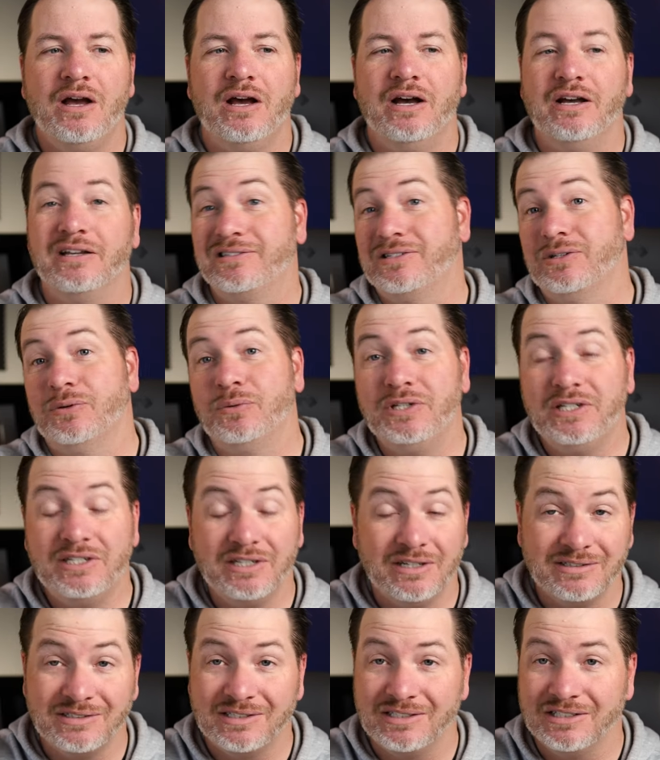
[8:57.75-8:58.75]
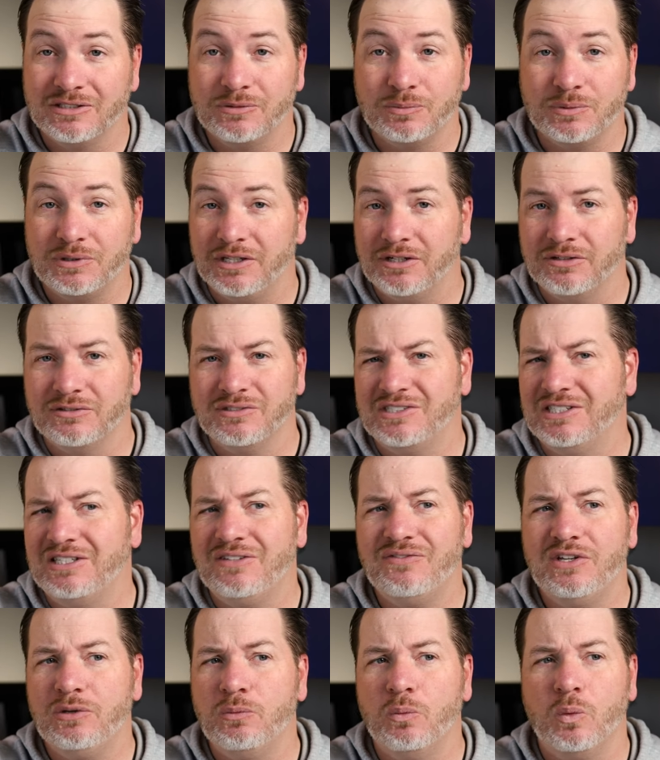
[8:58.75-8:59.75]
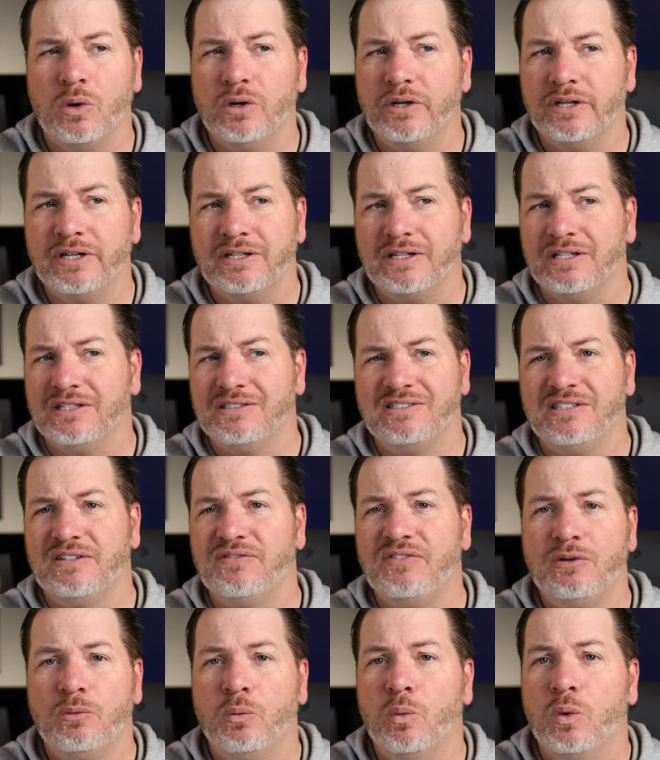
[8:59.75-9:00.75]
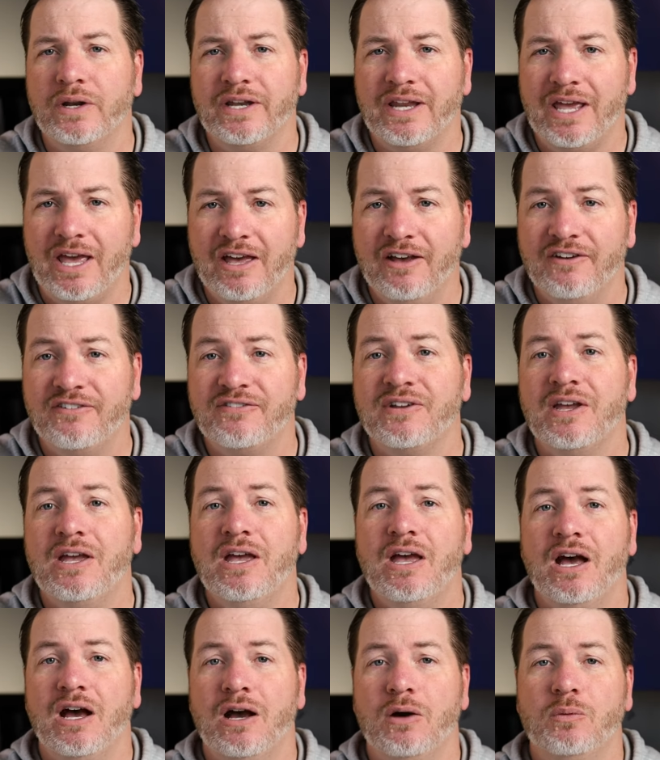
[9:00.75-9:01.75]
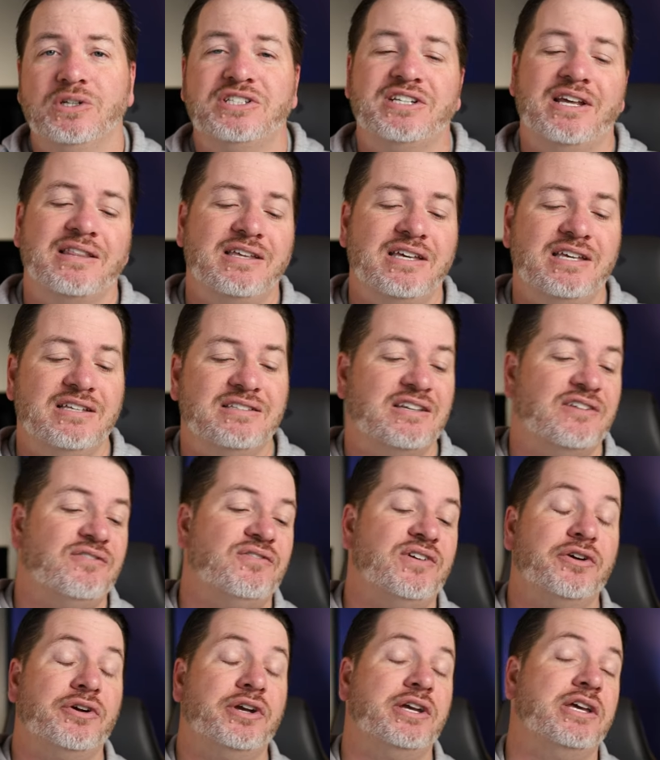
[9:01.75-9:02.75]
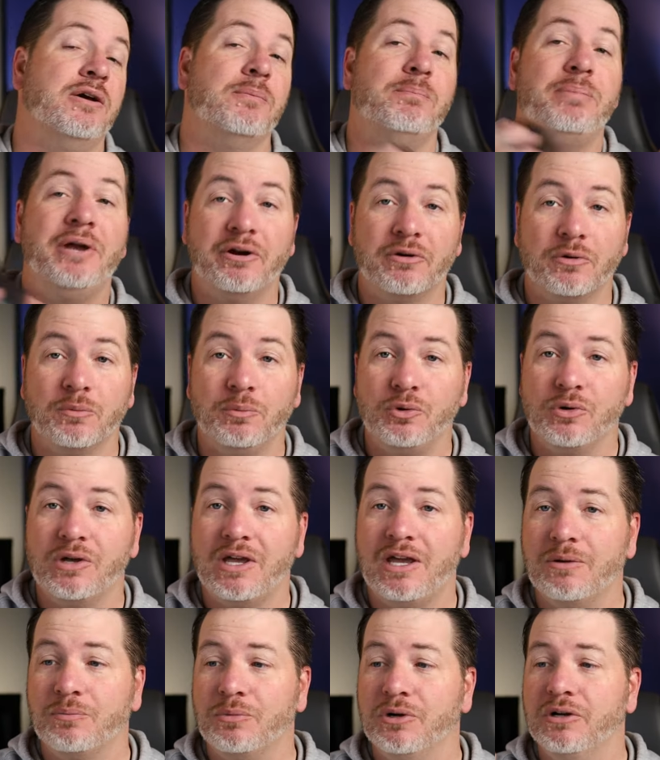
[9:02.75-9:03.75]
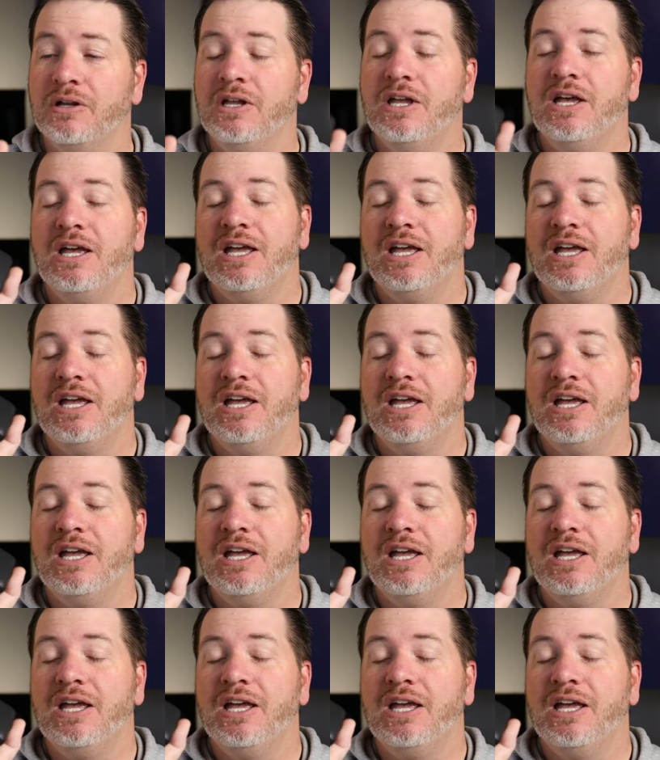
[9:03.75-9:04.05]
Uh, Sony does this with their ZV-1 and ZV-1F, uh, which I think is a very comparable camera.